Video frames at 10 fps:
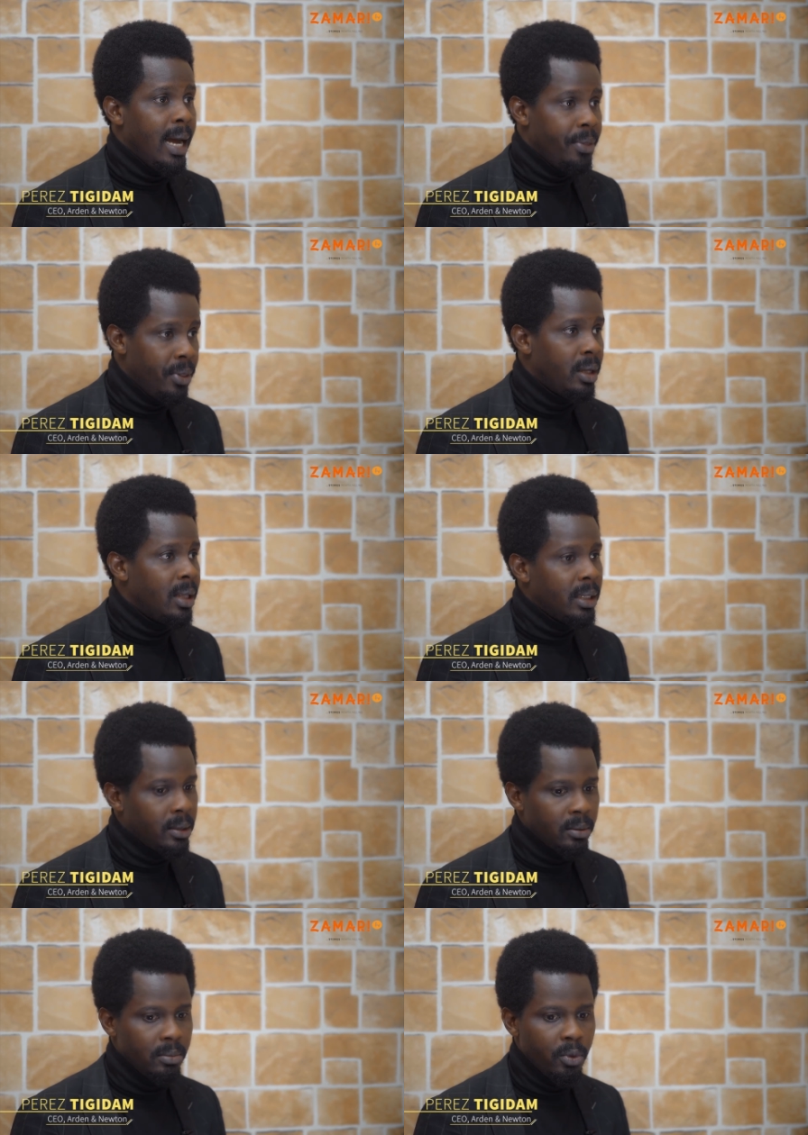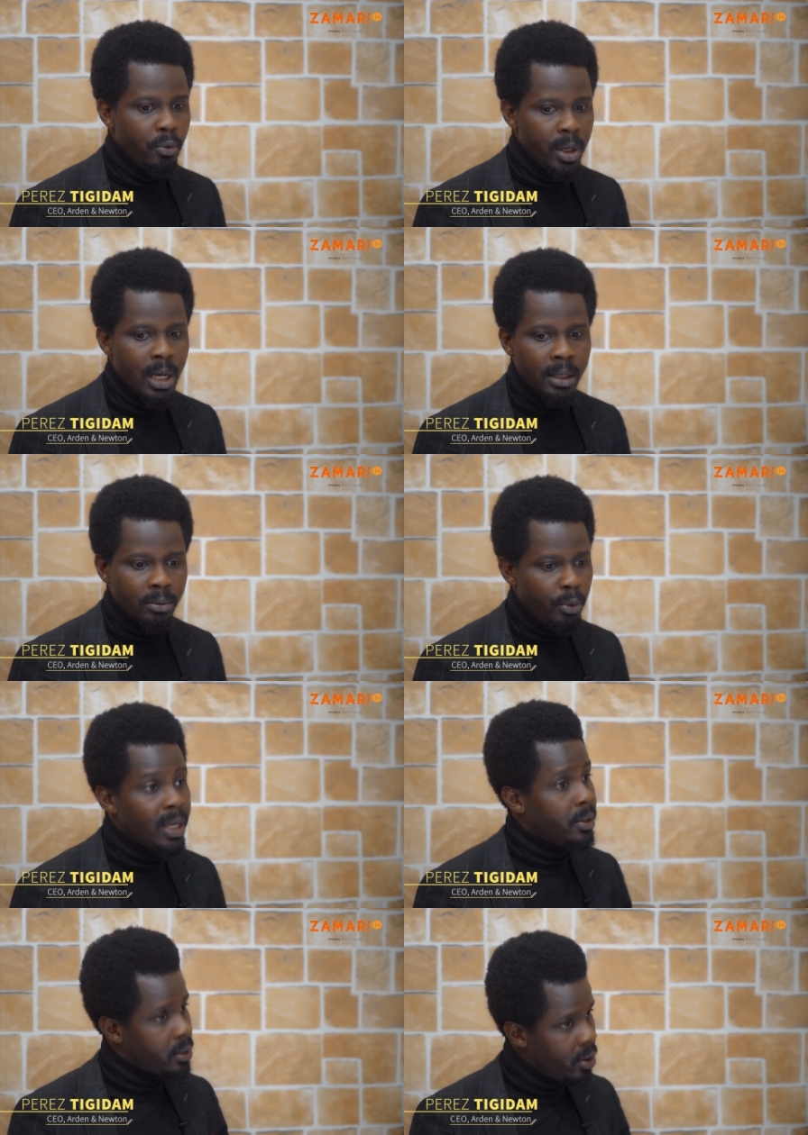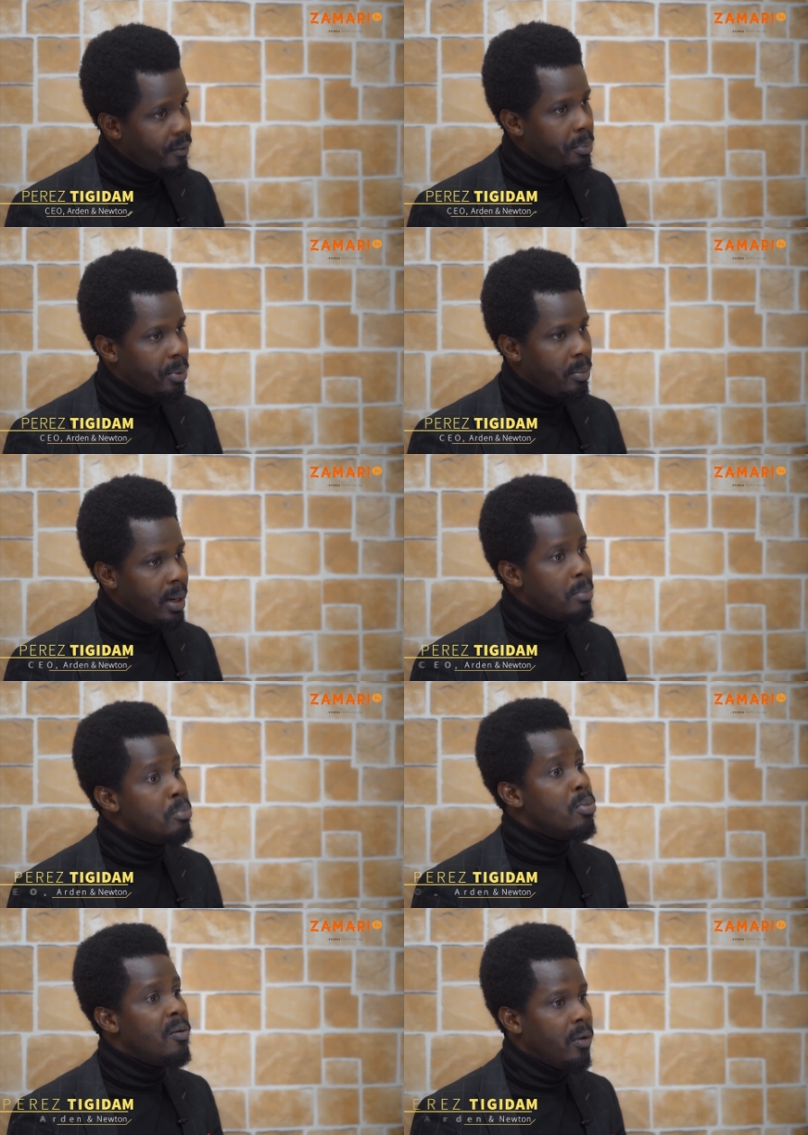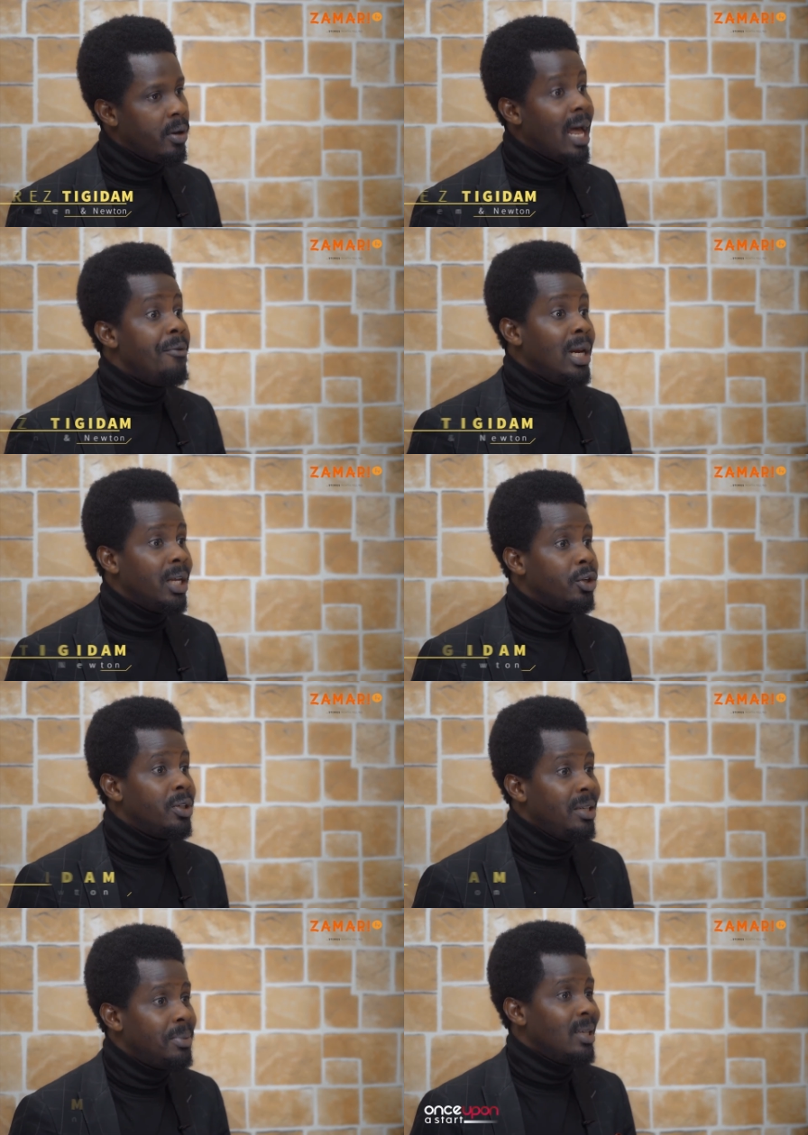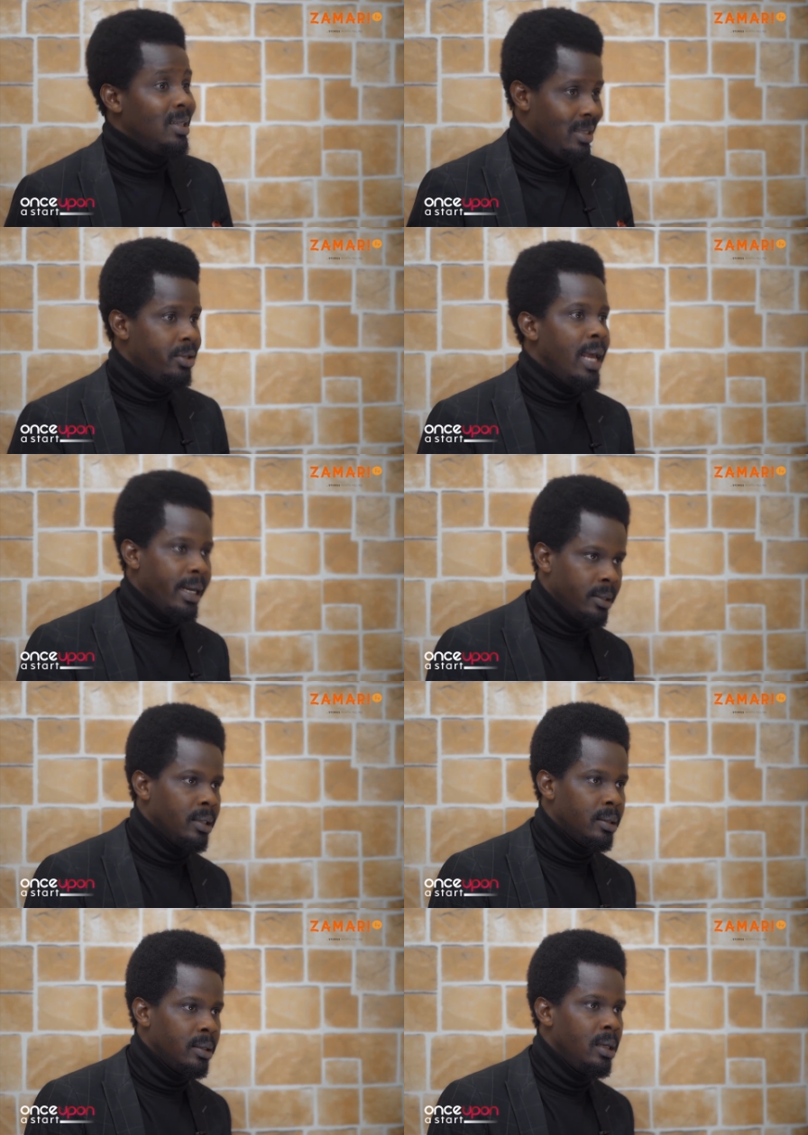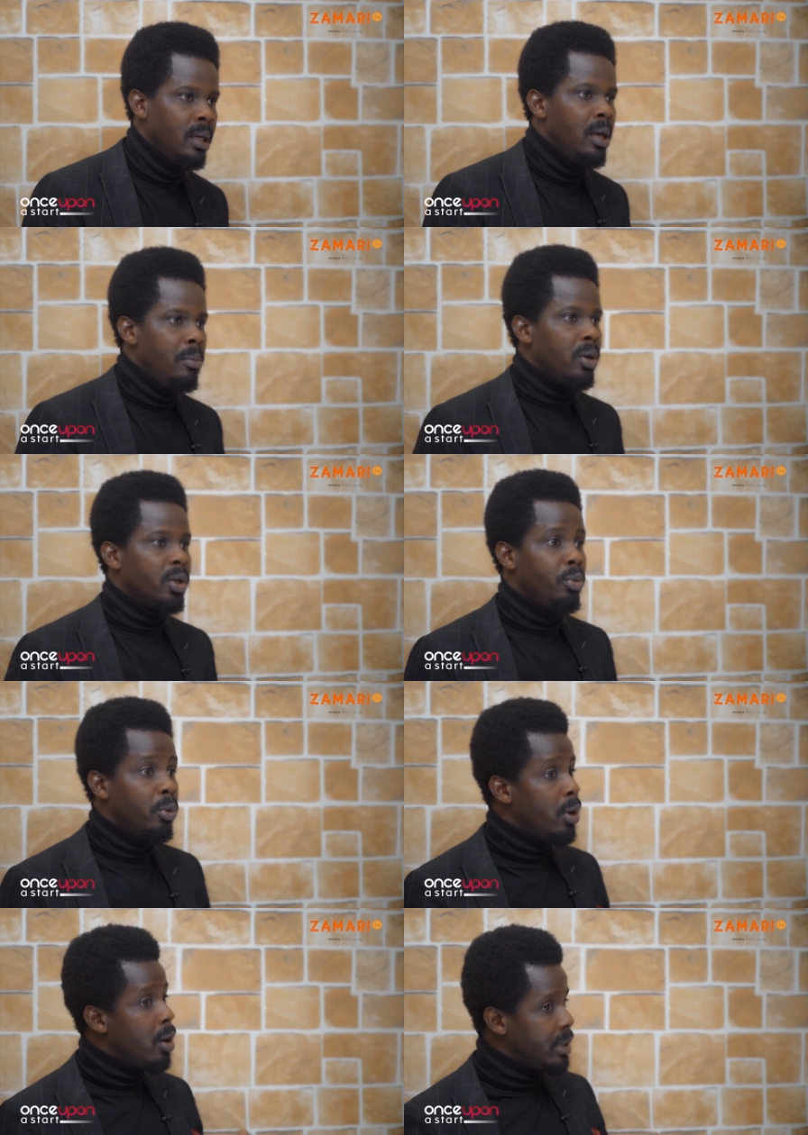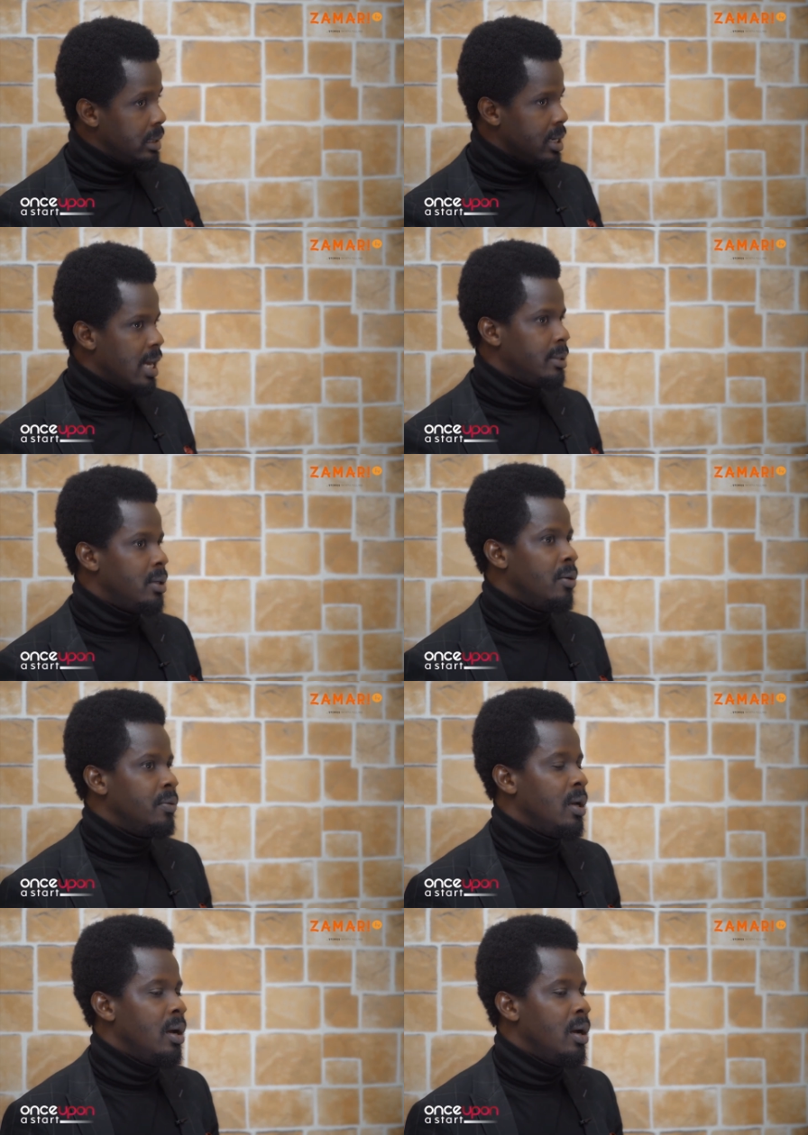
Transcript: I think that we can solve a problem, move on, and relationships still exist, because we would always need ourselves